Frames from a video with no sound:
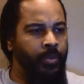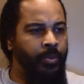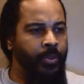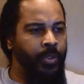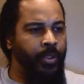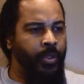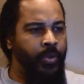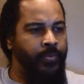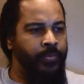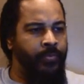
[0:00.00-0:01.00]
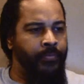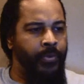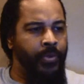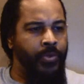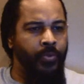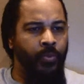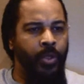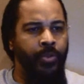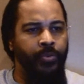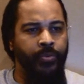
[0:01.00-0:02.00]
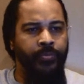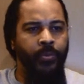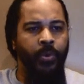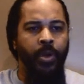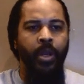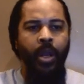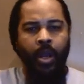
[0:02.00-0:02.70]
We're going to go from verse 1 through 4.